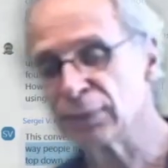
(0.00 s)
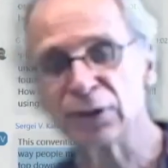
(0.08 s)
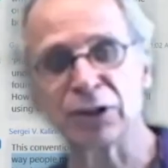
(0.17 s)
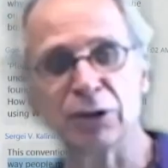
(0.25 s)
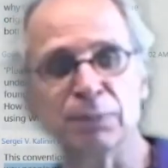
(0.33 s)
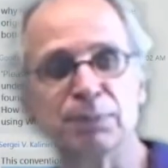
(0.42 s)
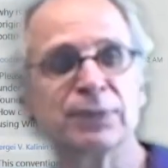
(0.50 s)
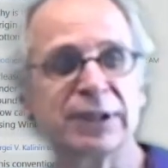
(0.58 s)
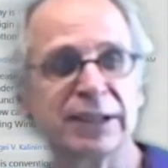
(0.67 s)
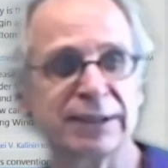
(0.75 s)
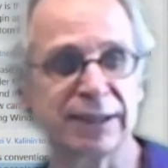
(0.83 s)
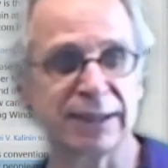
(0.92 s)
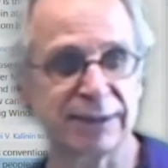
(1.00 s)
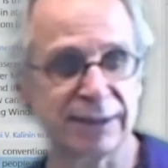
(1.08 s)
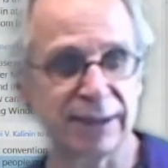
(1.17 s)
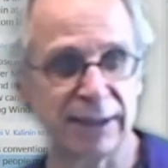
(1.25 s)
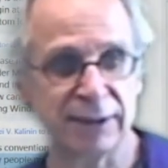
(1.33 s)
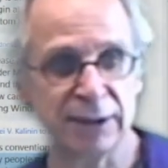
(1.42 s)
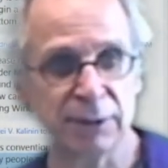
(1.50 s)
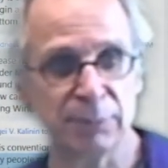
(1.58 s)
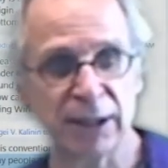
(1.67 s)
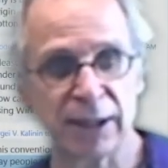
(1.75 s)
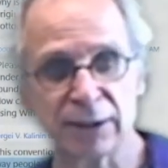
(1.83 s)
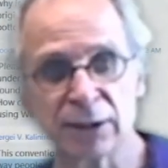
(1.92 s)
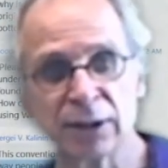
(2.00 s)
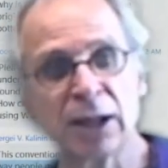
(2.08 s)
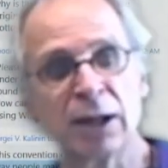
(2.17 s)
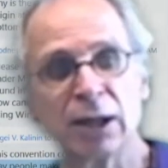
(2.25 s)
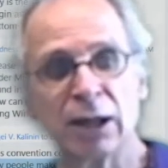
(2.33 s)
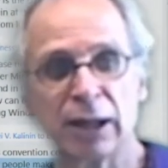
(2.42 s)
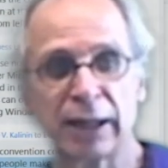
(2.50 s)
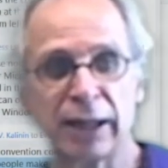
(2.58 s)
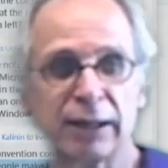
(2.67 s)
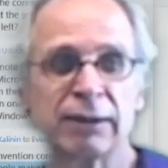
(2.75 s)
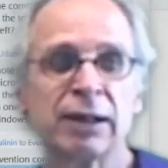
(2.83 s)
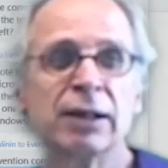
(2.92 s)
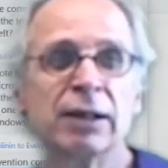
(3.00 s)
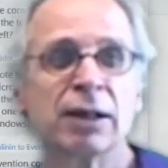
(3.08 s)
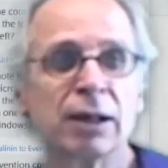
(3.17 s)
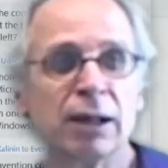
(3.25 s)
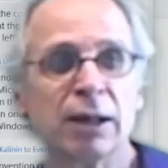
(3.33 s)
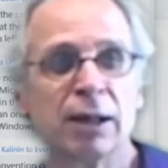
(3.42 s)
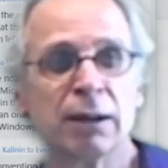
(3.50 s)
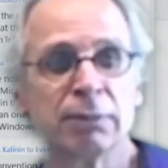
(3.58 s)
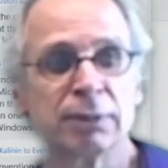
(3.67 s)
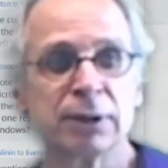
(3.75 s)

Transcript: So that's the idea behind it. Again, don't